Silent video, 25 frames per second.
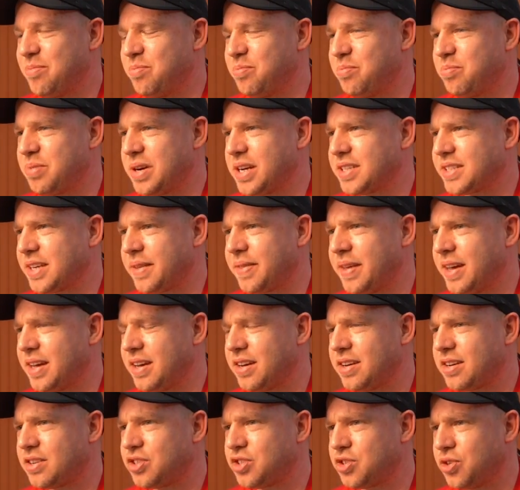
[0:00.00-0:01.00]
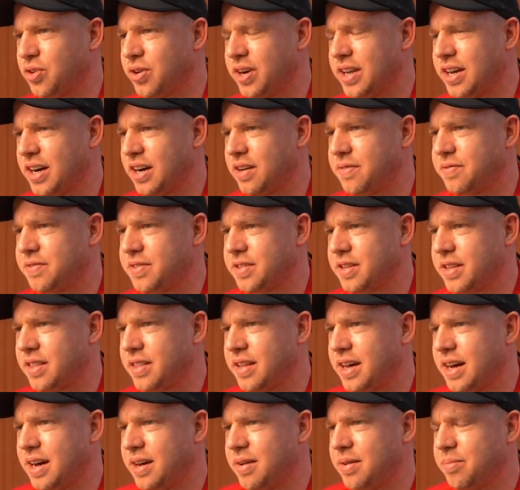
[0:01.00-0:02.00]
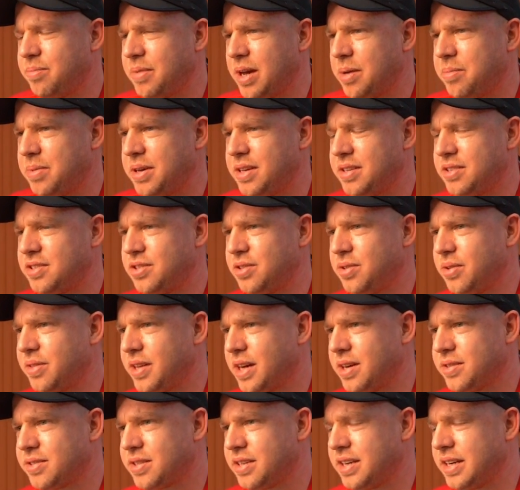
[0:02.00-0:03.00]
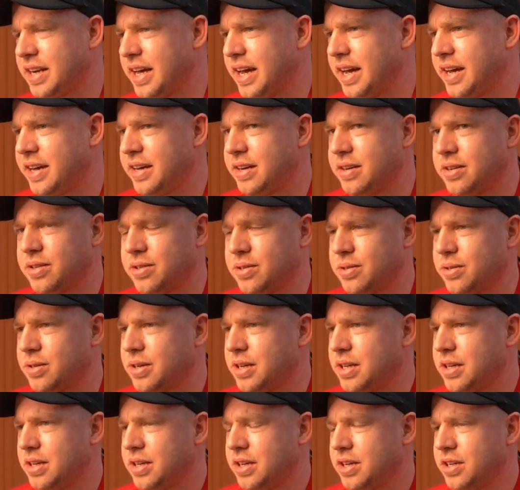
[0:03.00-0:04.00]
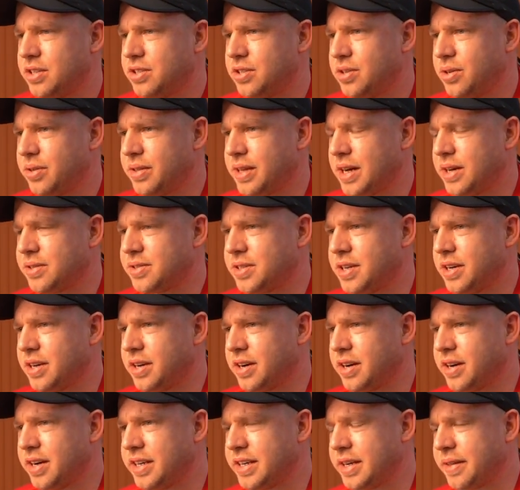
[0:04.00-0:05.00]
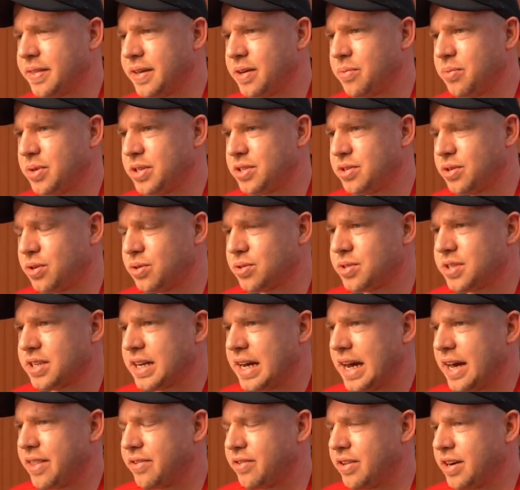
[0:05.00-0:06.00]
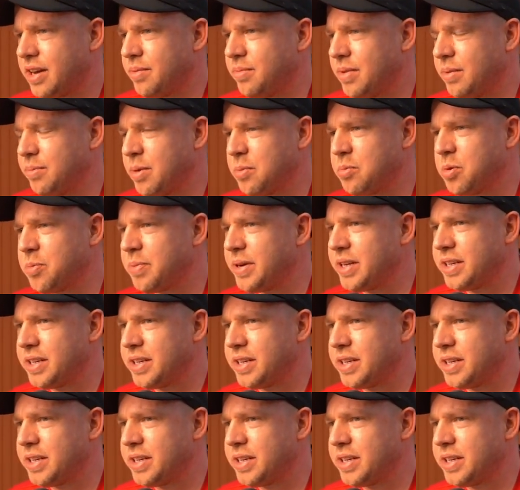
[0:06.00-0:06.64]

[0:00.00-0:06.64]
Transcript: because I think shortly after that, maybe in 2008 or 2009, I think we toured together, and I remember being